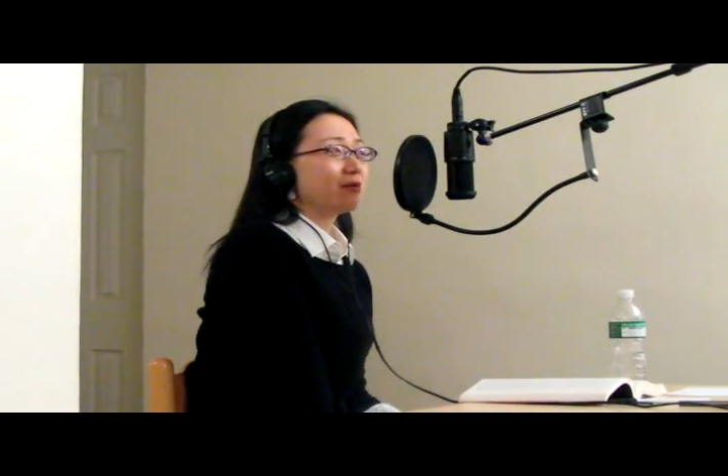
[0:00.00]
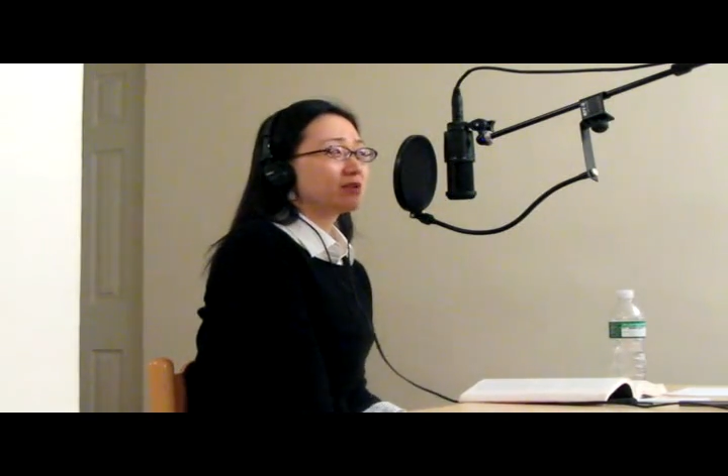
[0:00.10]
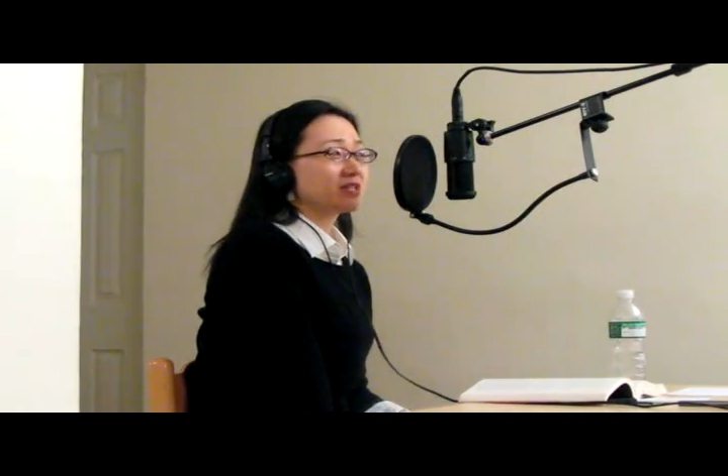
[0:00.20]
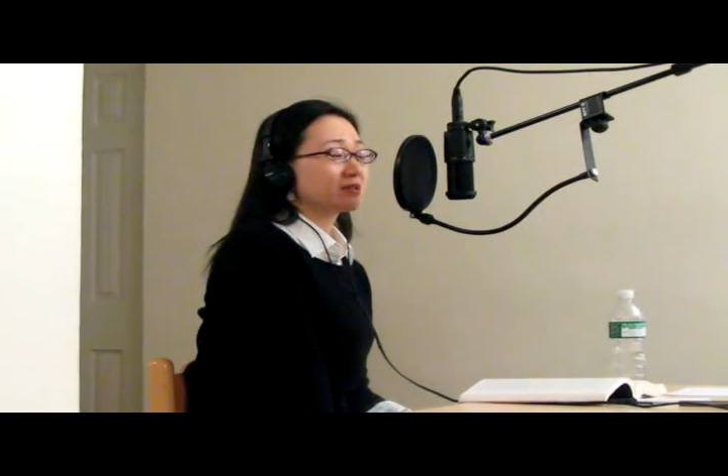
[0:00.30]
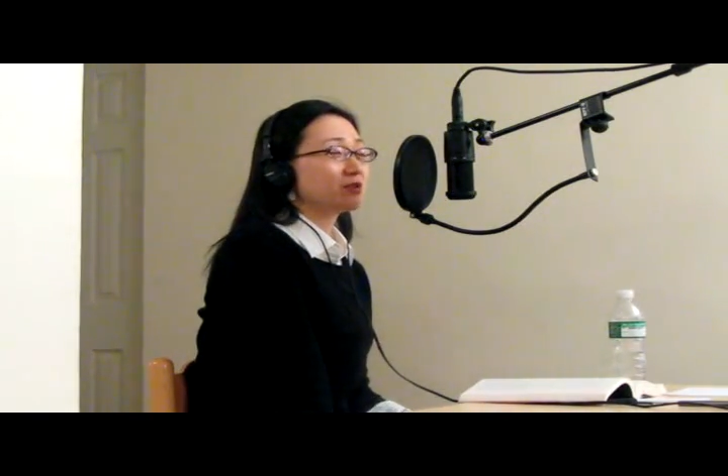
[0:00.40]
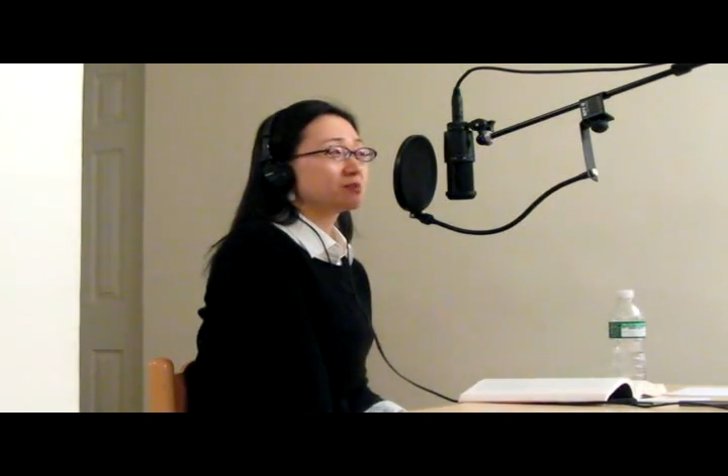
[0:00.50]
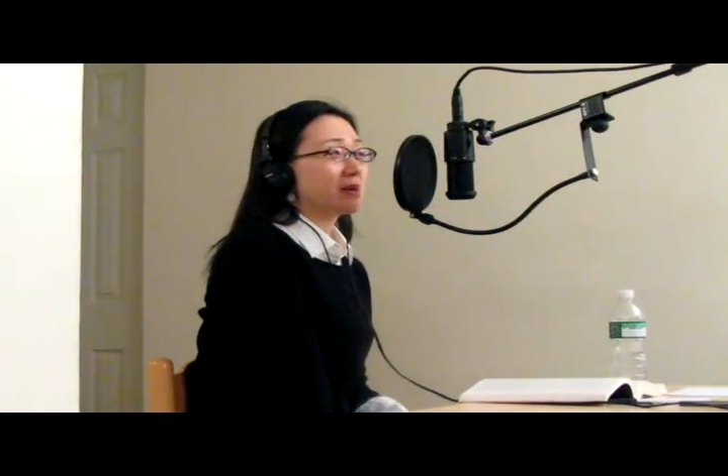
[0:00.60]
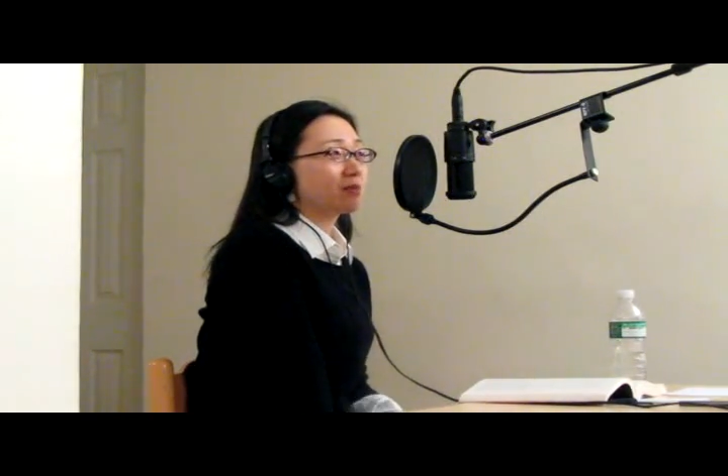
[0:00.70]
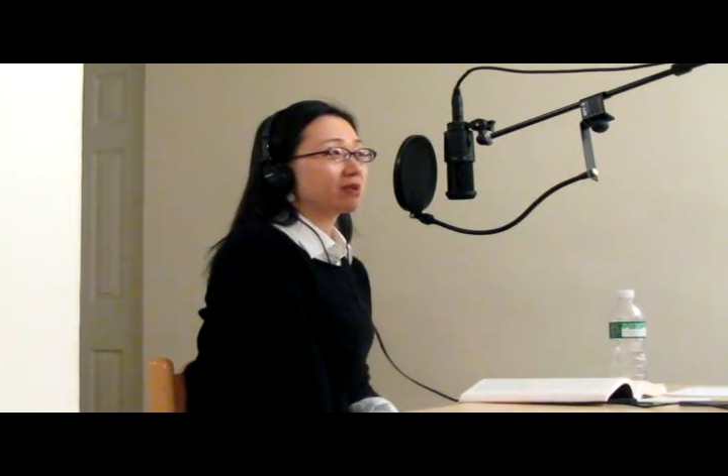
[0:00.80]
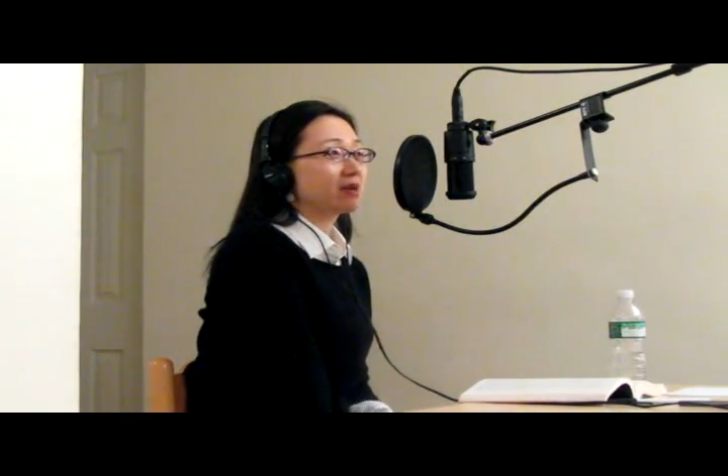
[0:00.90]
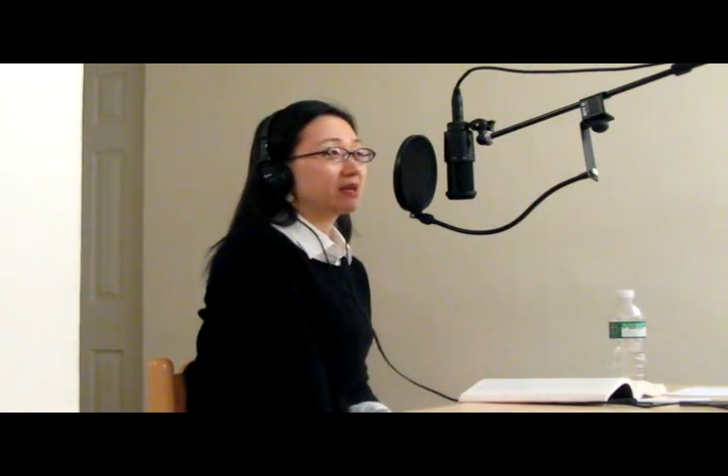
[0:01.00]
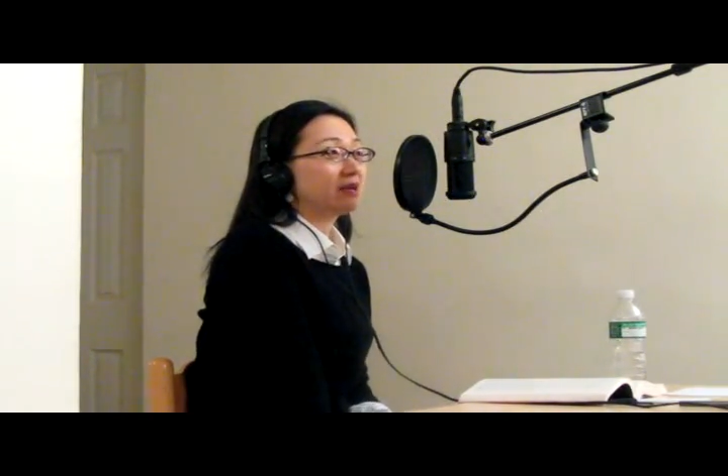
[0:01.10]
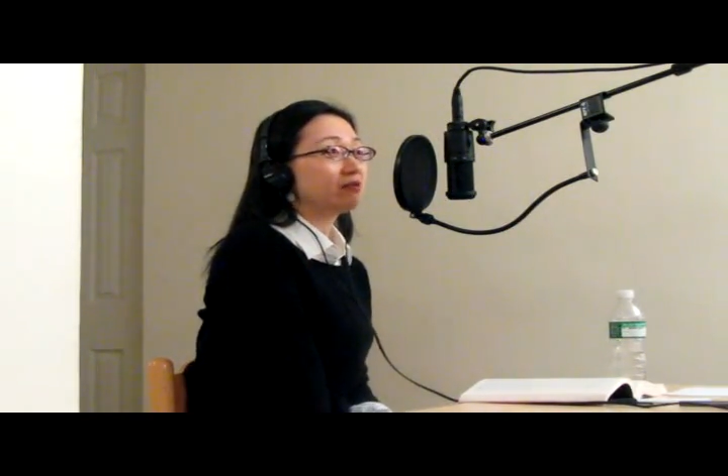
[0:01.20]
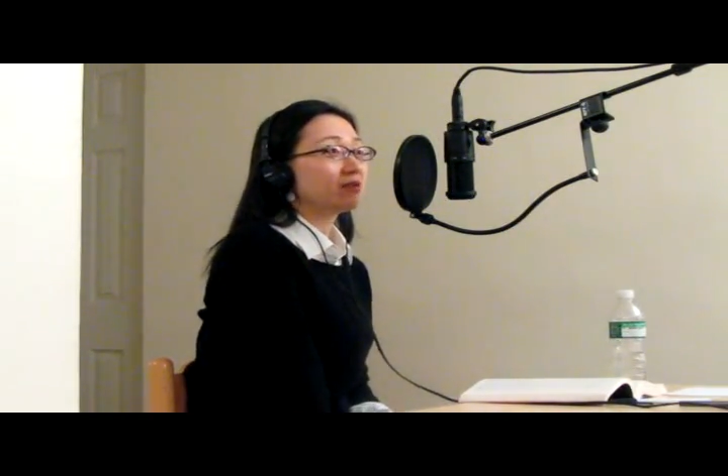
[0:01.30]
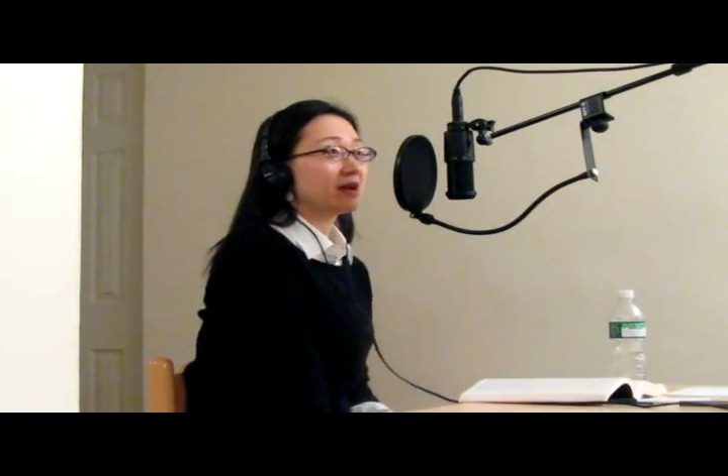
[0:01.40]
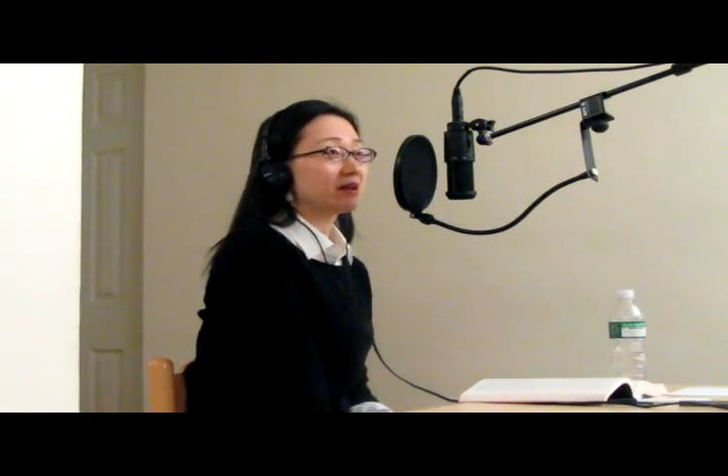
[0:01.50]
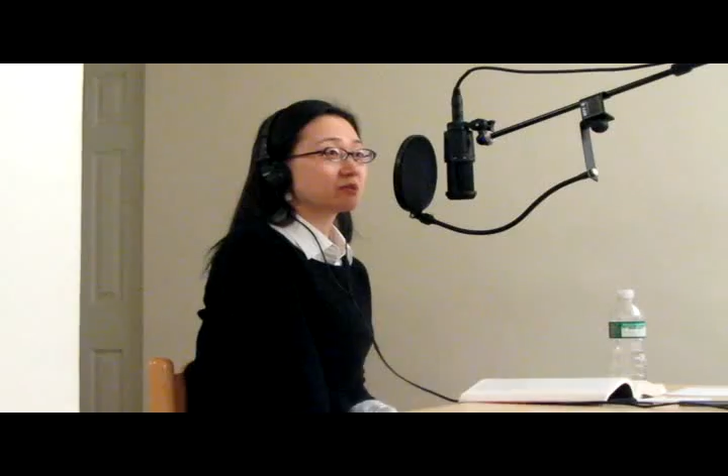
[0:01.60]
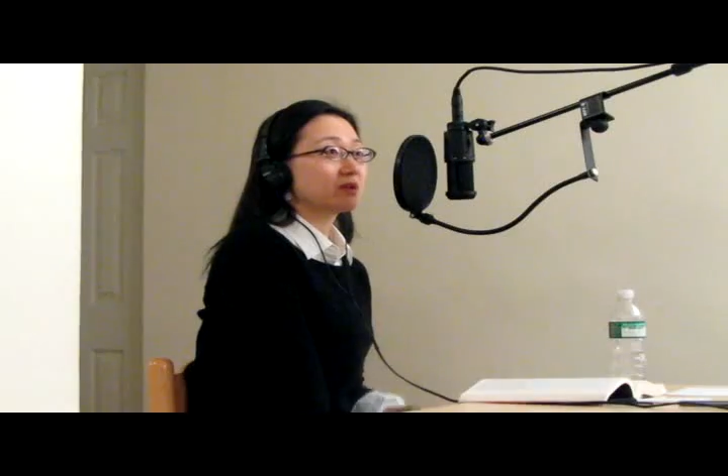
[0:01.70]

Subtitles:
which is a newspaper that he read as